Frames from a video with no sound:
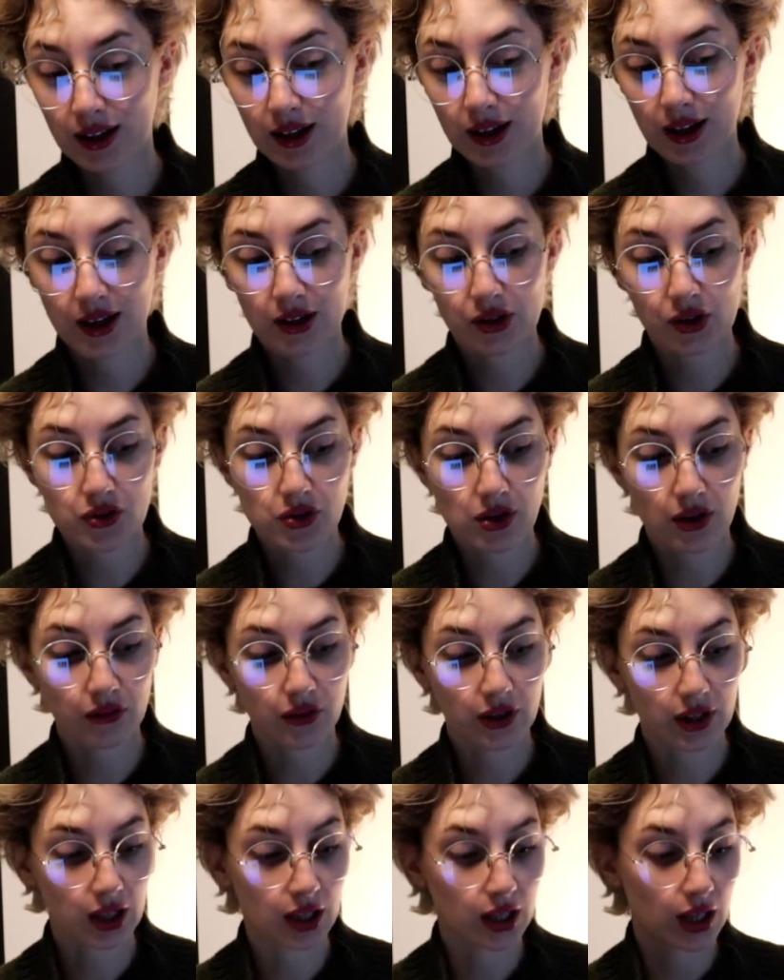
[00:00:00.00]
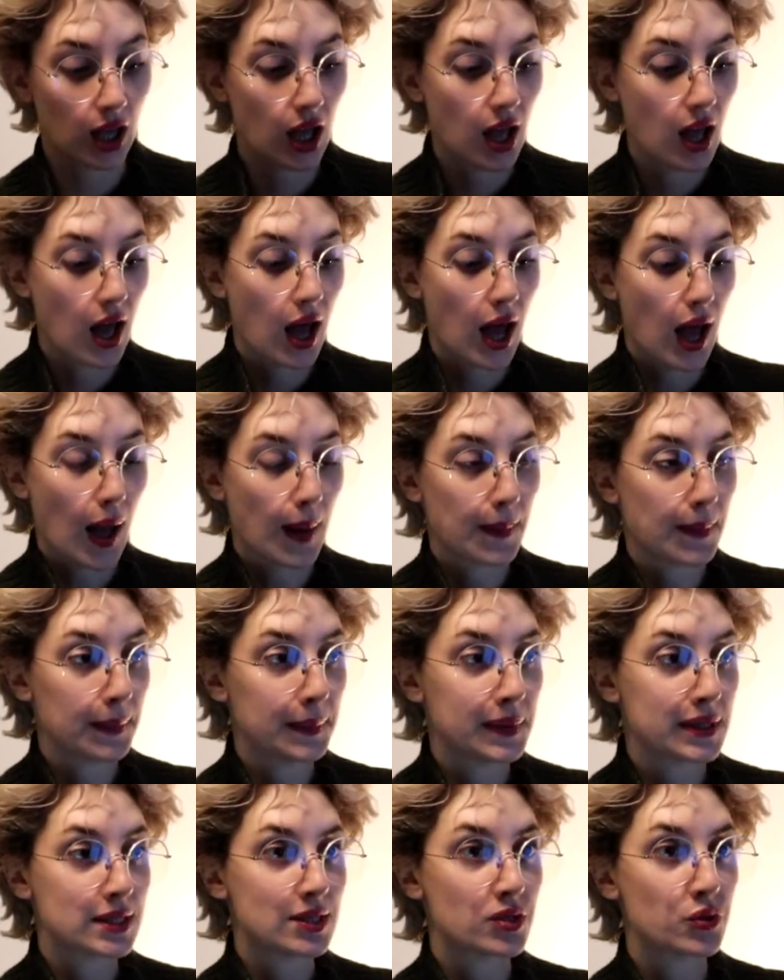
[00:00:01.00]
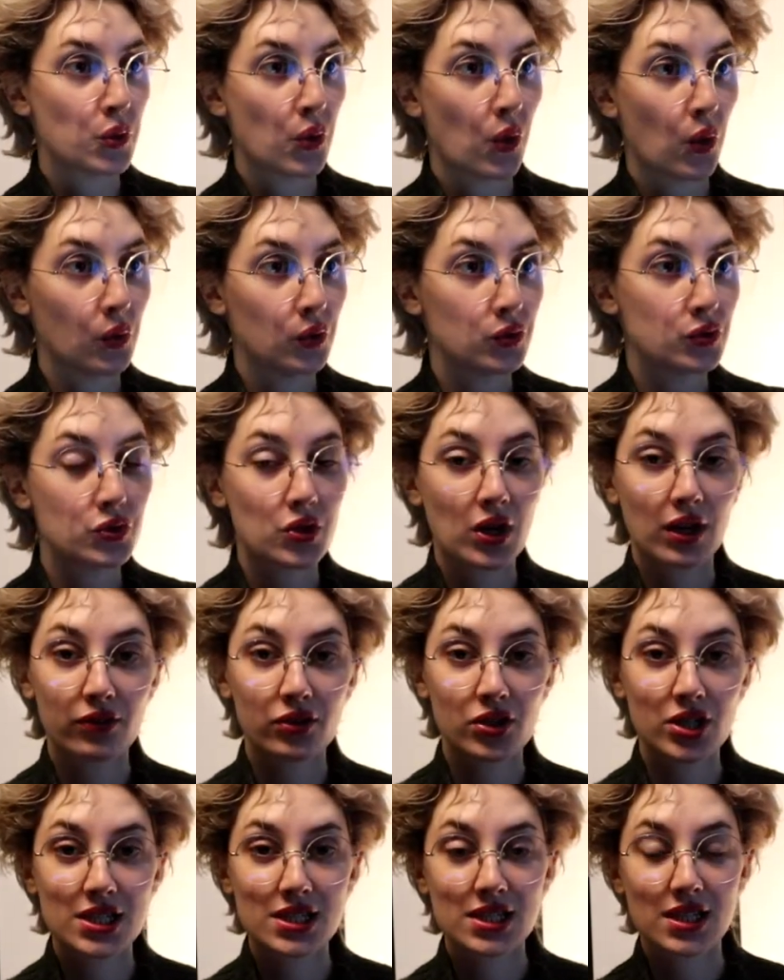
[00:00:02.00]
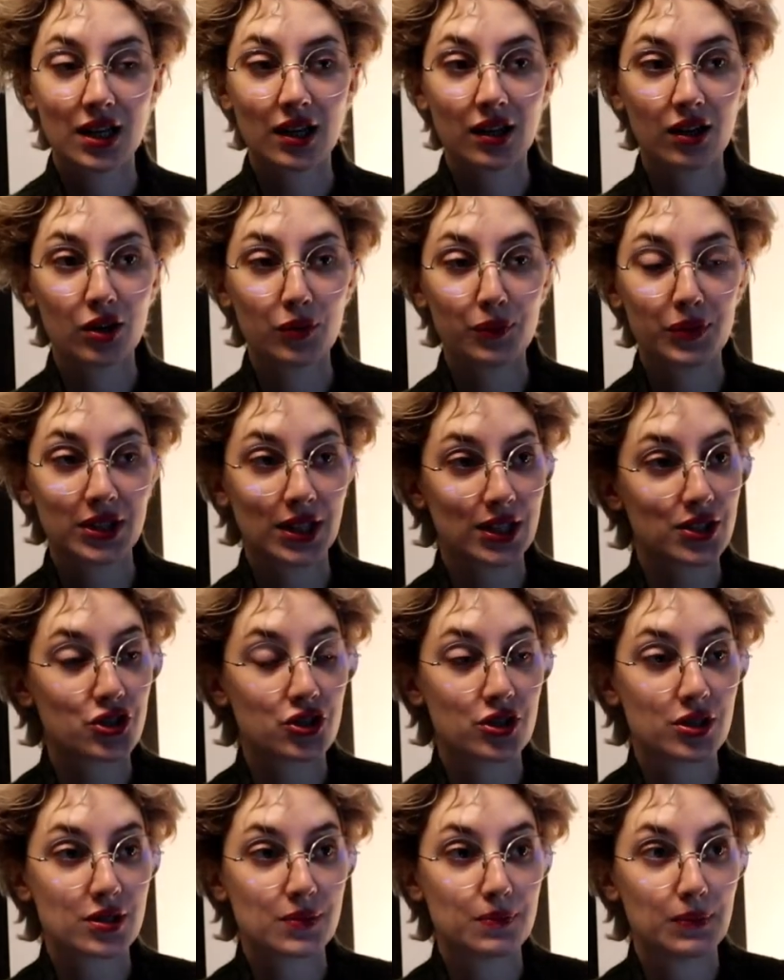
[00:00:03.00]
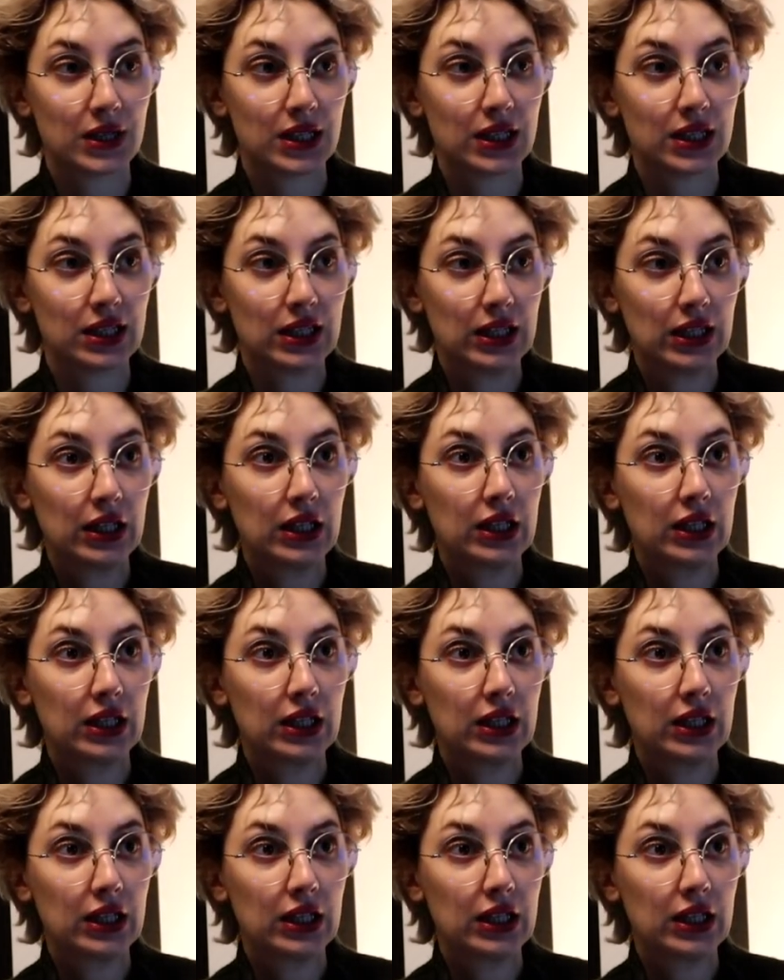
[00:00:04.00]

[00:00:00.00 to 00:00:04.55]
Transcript: it, and also I feel like I'm a bit too old to have crazy hair, but that's just me